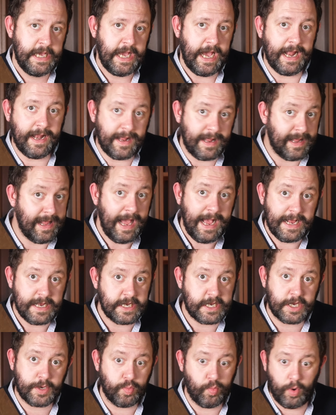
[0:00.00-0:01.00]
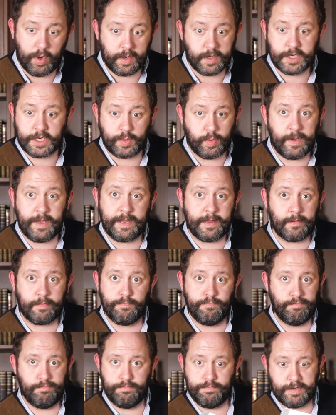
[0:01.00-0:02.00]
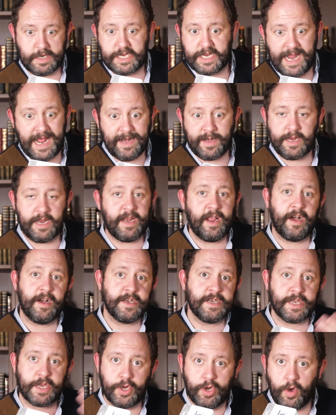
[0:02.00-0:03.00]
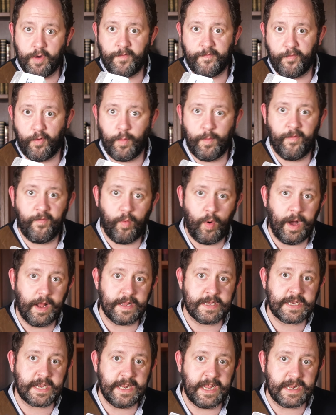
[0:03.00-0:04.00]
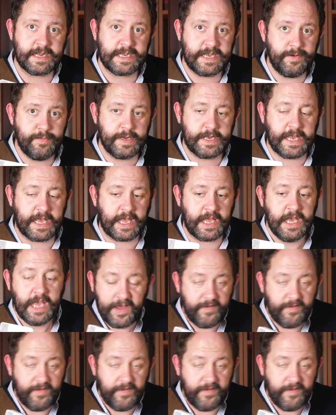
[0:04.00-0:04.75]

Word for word: And that's ones with standardized no form of wireless connectivity.